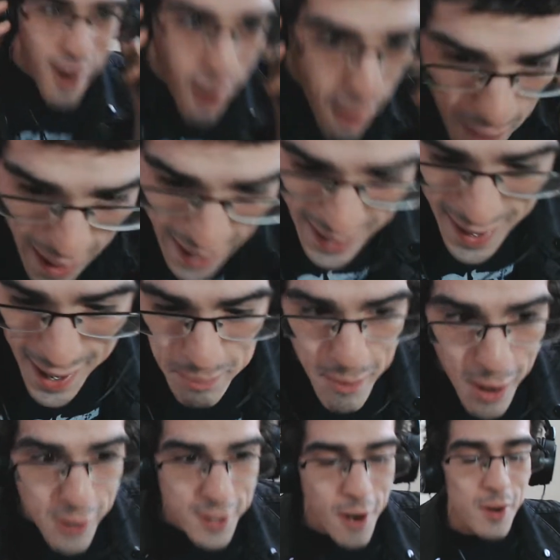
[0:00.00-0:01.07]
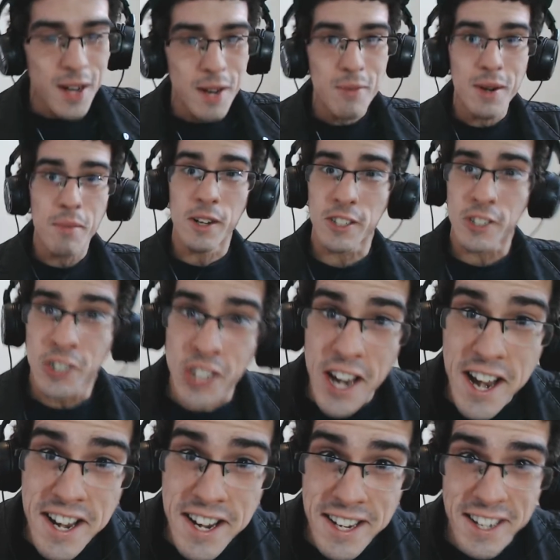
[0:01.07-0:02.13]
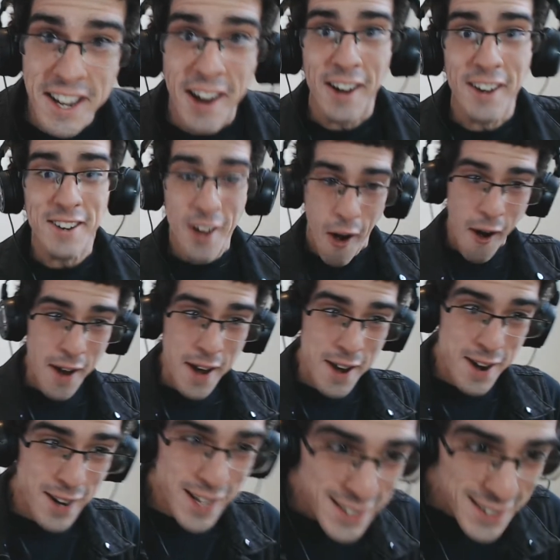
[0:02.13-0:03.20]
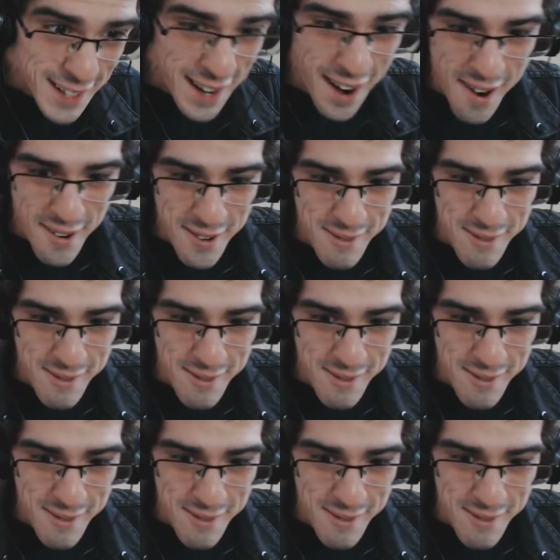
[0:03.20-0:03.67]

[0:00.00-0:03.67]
my god, Merk going in with a machine gun. Y'all hear this? Oh my